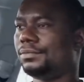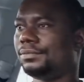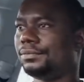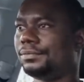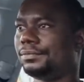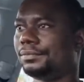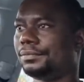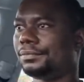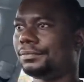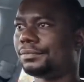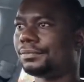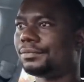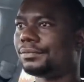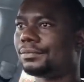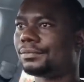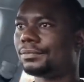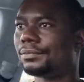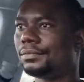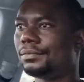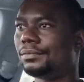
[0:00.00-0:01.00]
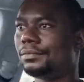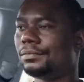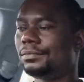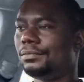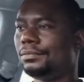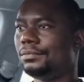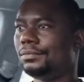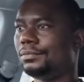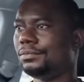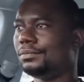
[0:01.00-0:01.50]

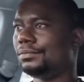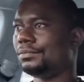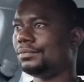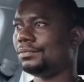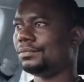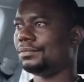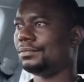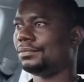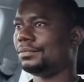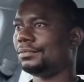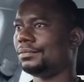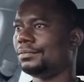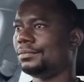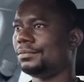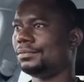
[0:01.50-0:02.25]
(not speaking)